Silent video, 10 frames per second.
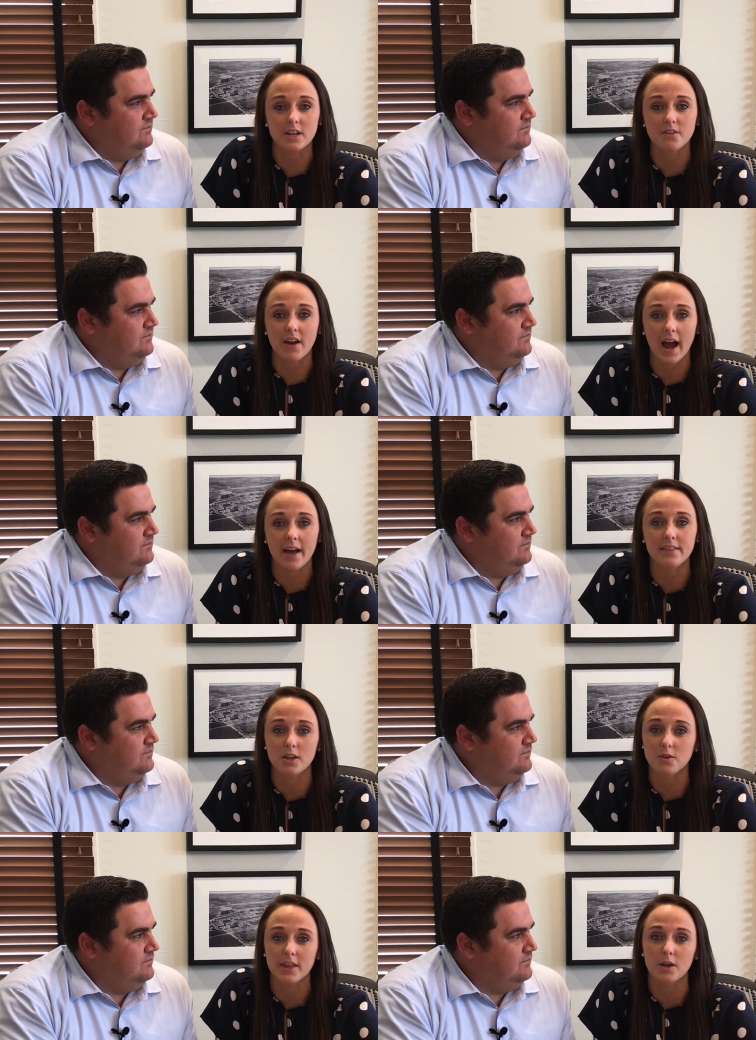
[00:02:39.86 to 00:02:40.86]
Speaker 1: that you've had
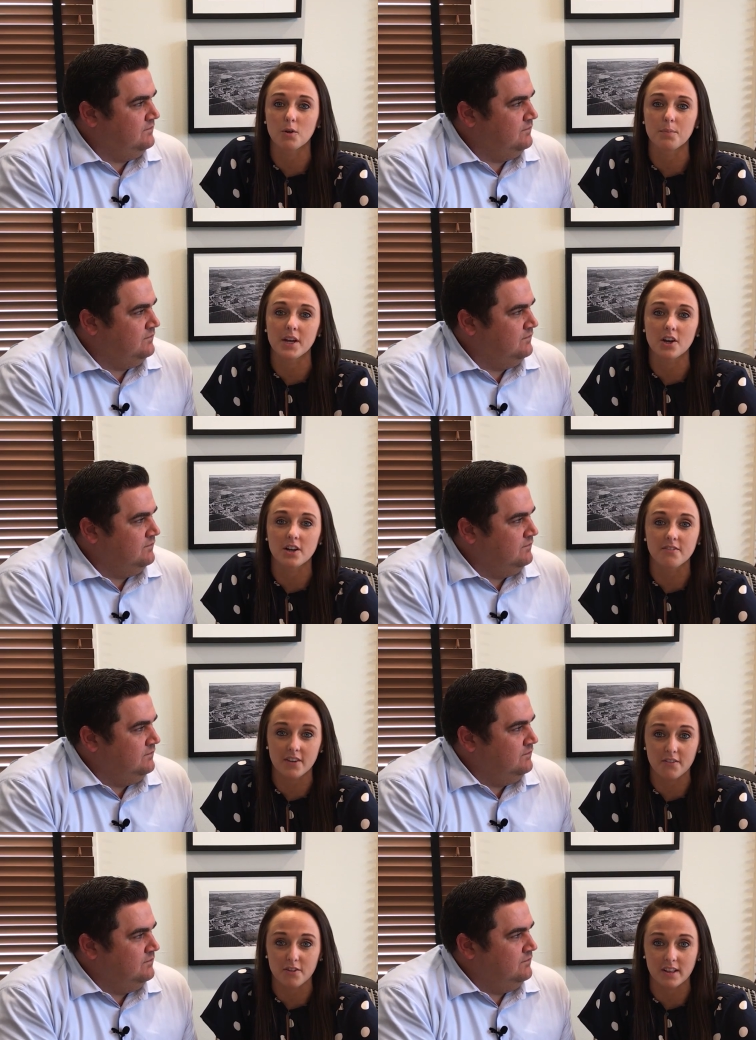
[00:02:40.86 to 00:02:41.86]
that you think would be a good
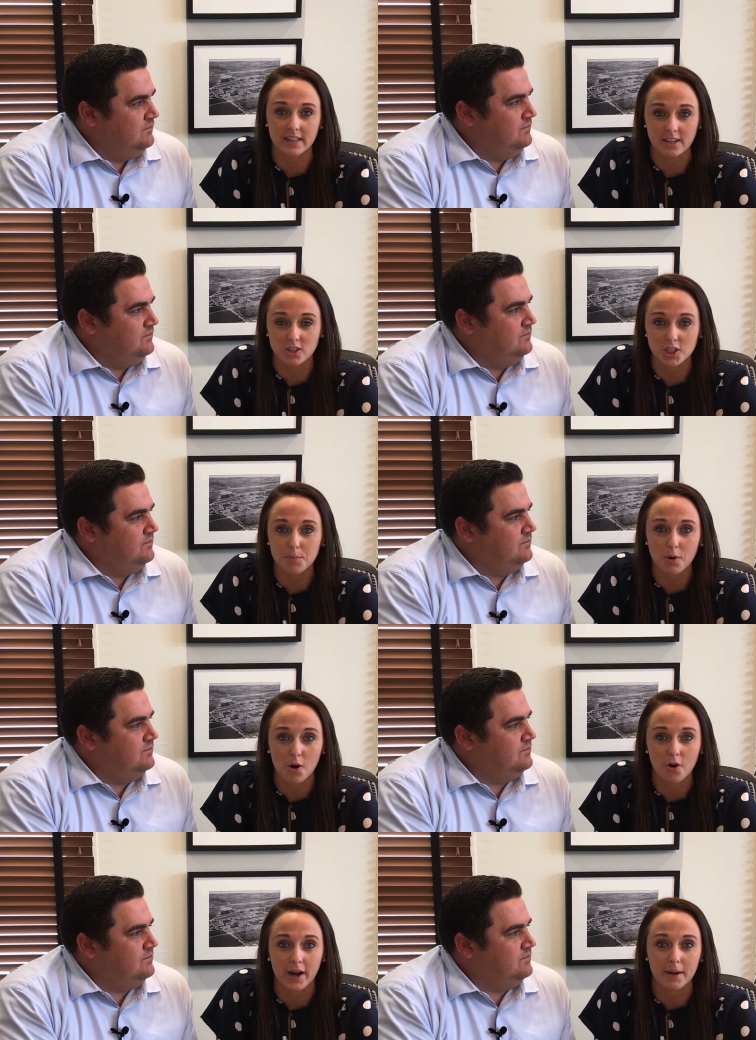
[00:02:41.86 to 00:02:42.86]
fit for the leadership
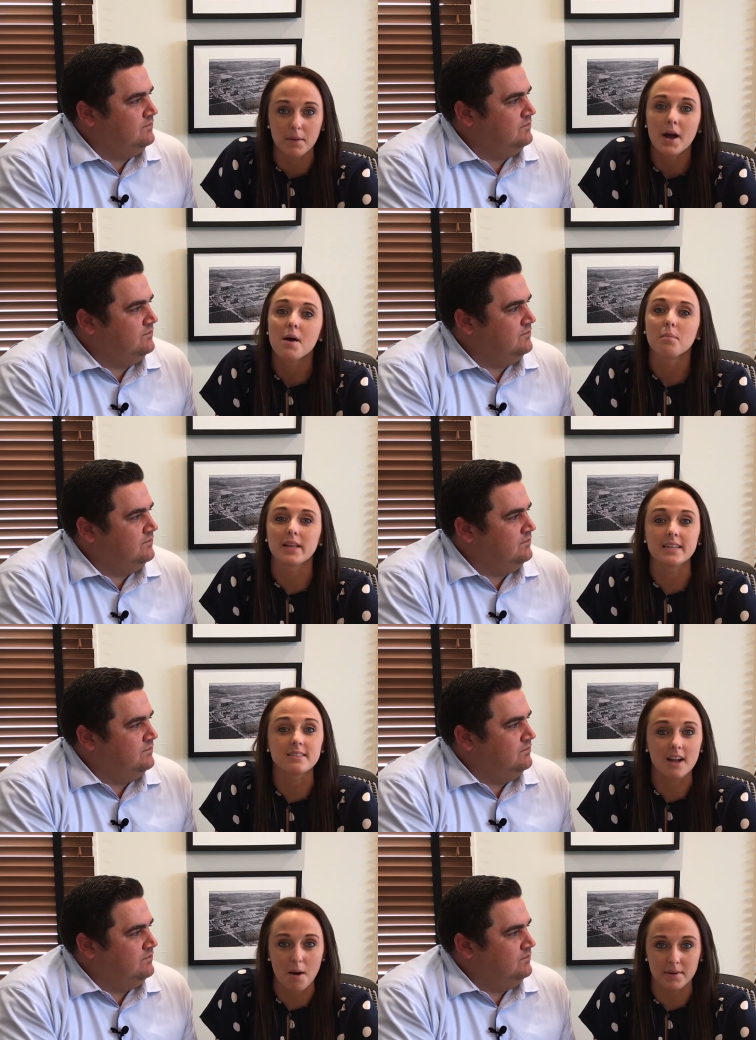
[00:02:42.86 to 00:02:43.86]
program,
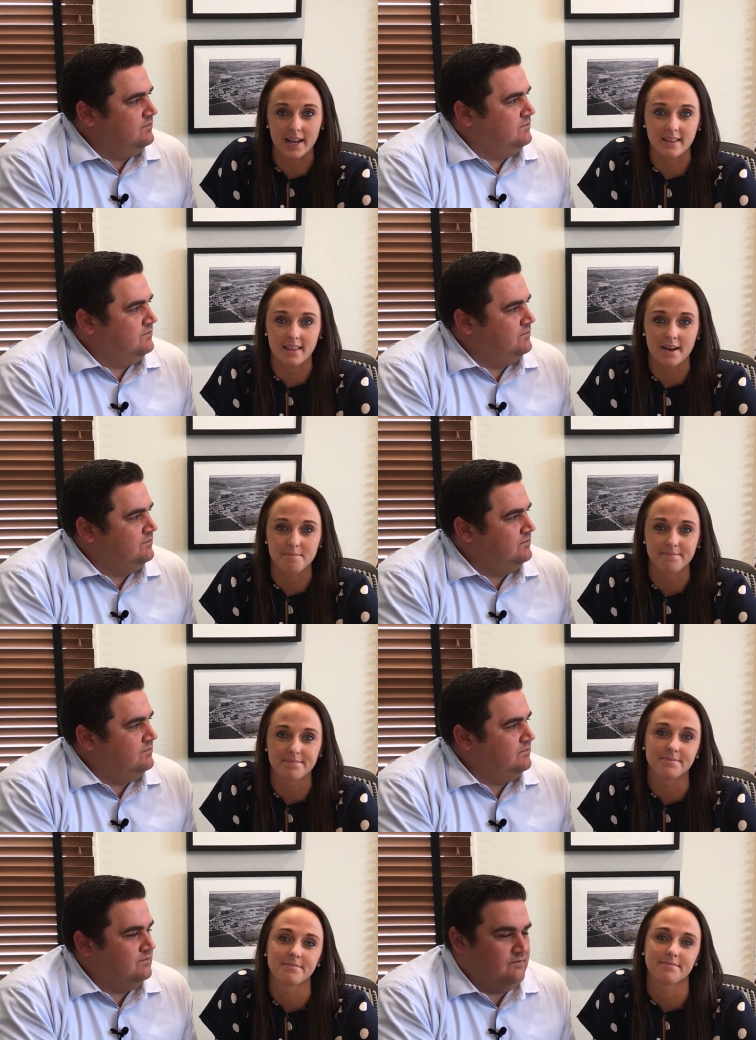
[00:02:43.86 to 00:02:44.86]
Please nominate them.
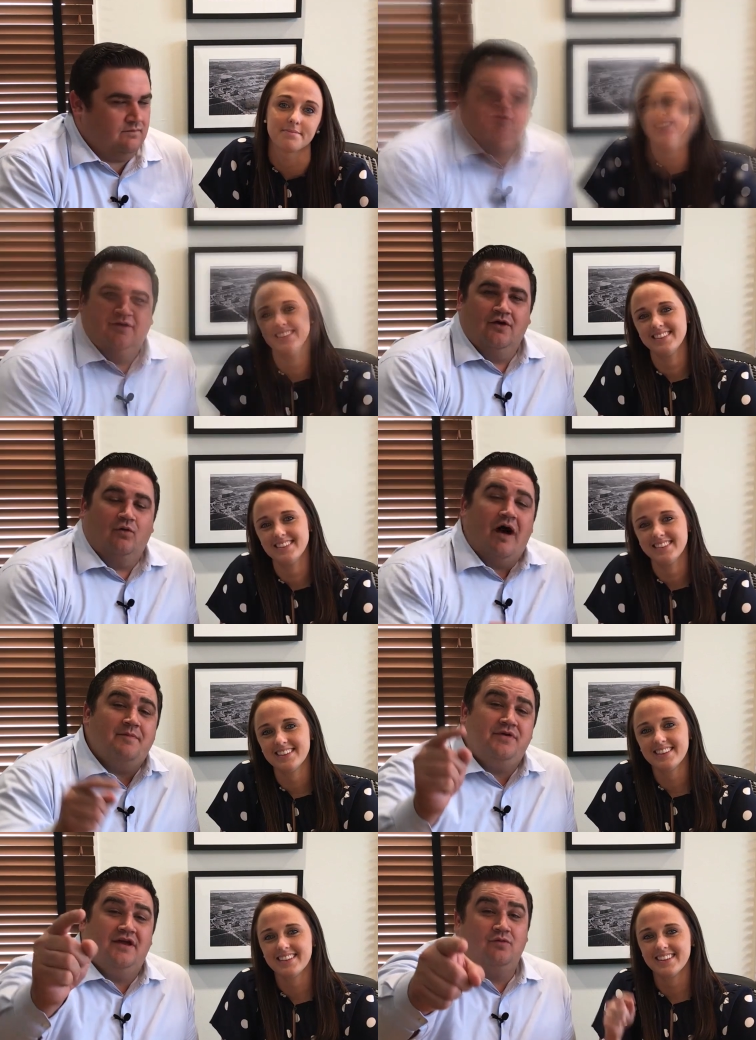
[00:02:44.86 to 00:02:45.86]

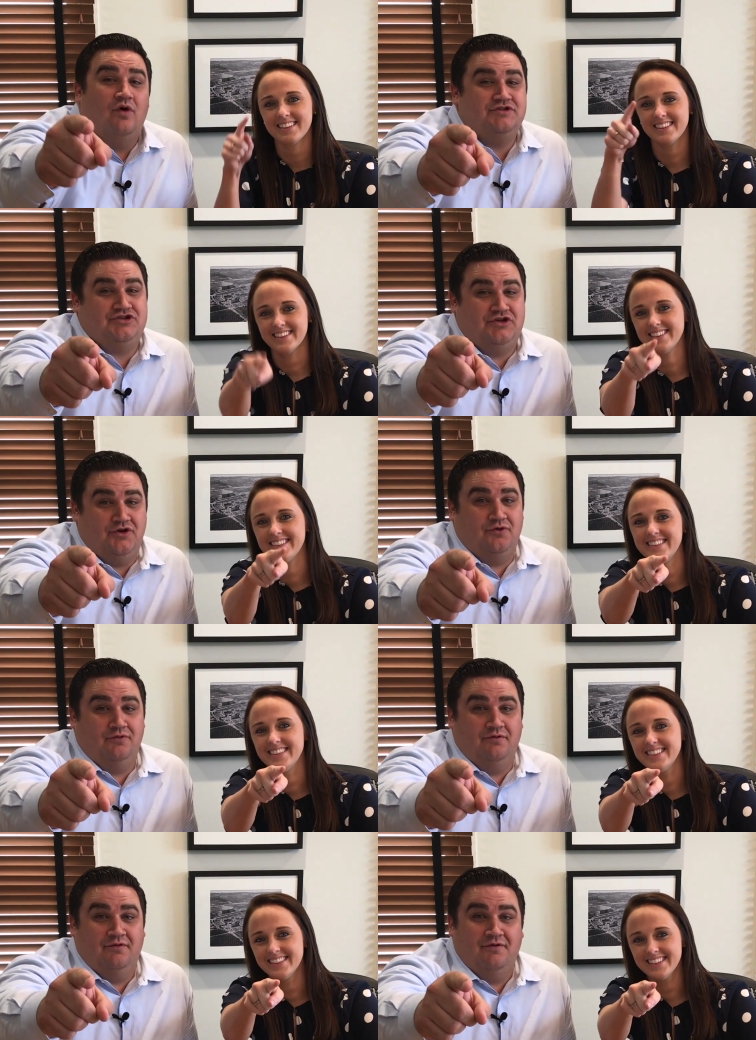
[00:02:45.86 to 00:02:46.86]
Speaker 2: YPN wants
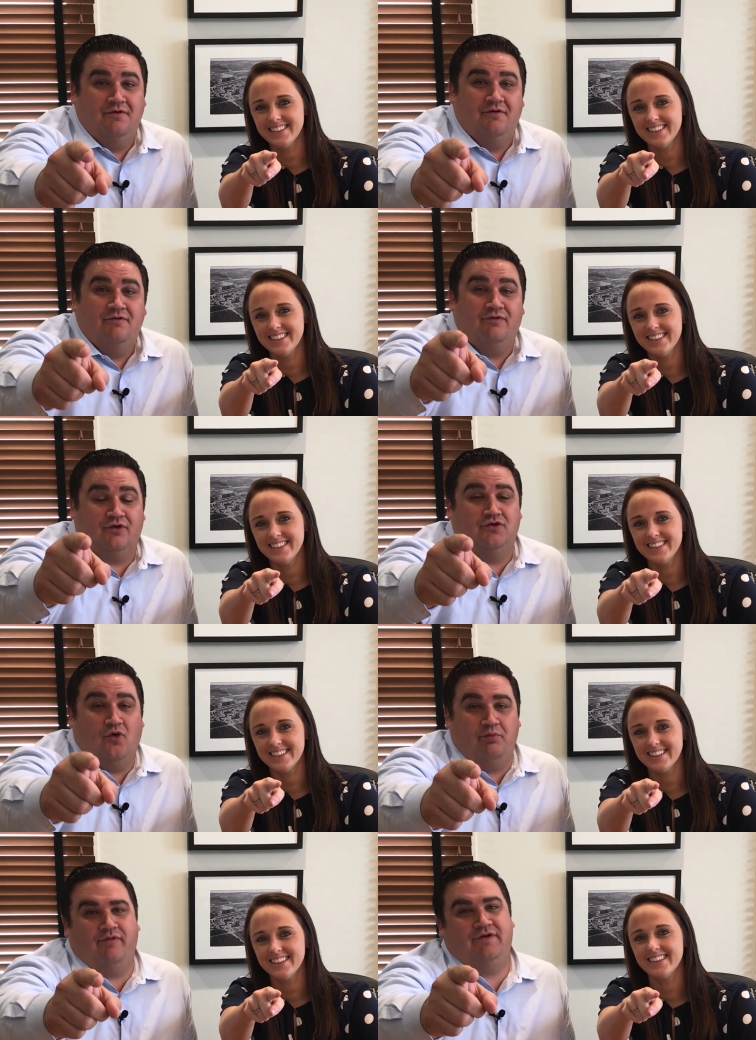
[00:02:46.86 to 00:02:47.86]
you for
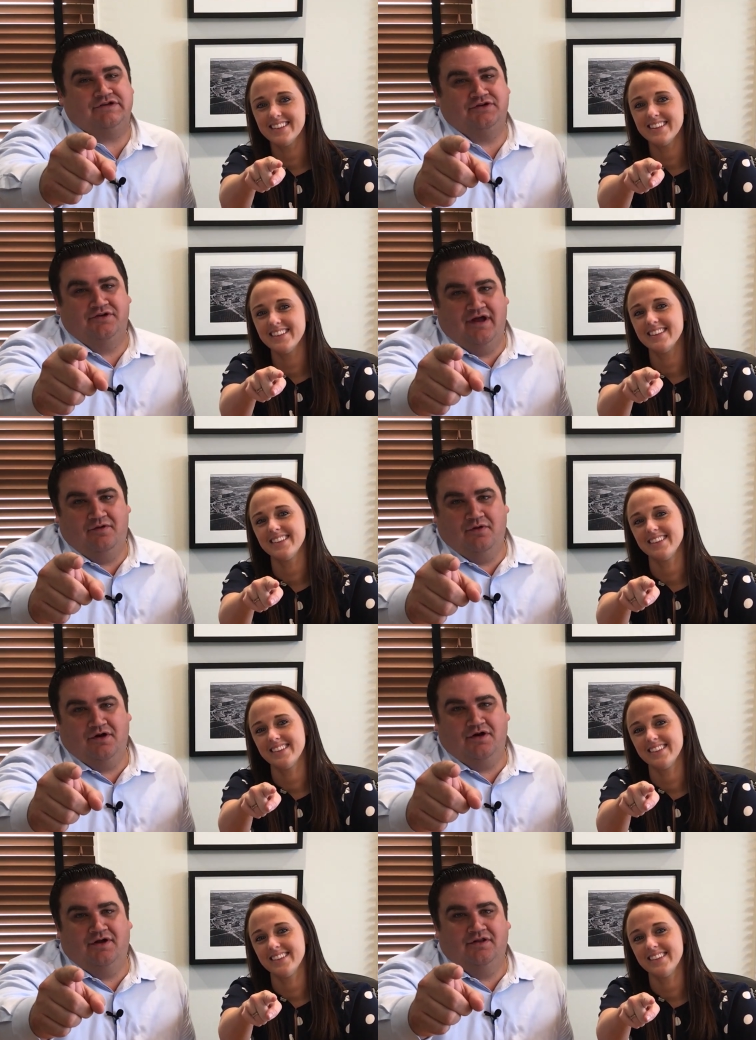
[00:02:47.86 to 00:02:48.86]
your professional
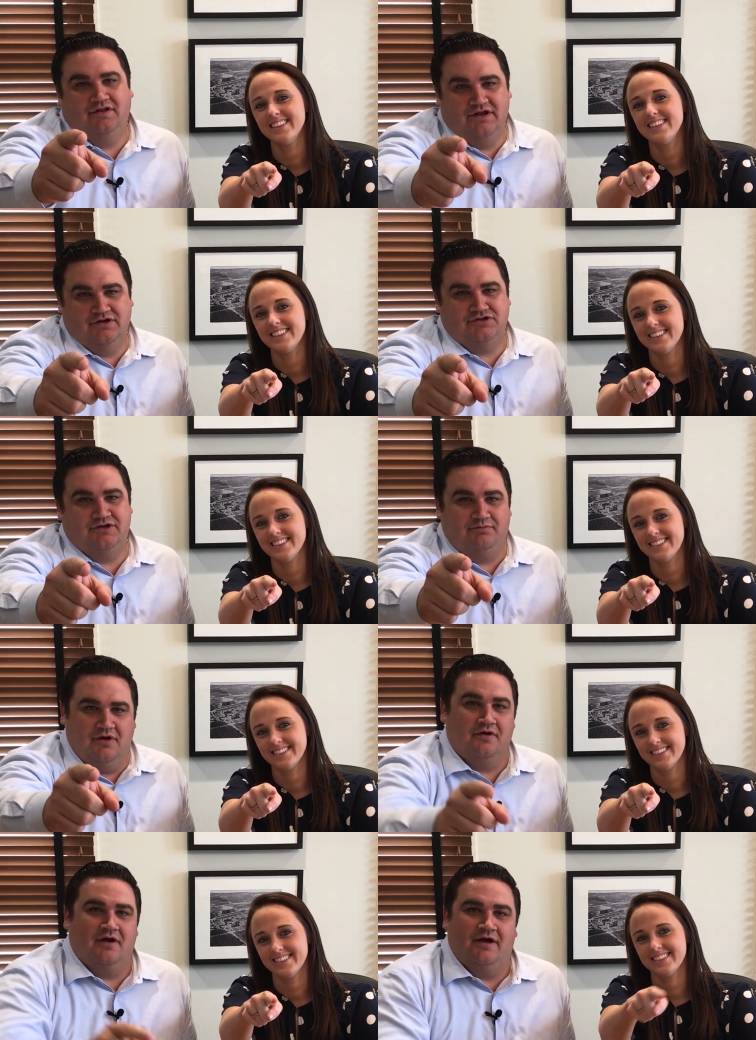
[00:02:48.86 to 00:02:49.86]
network leadership
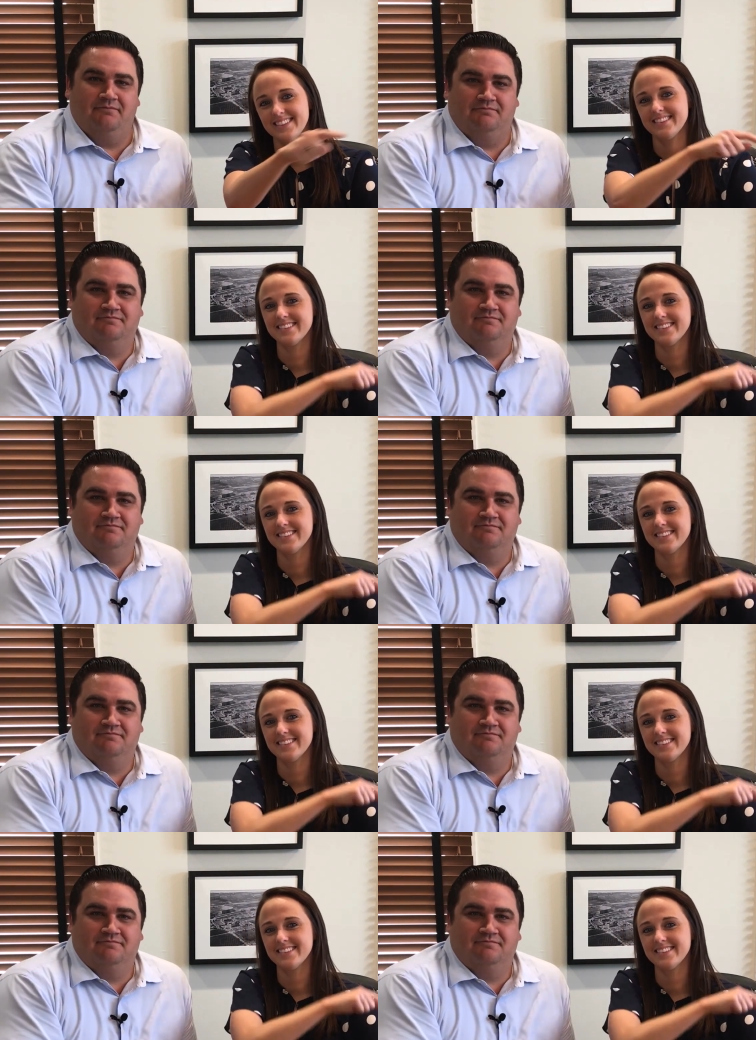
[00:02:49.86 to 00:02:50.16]
program.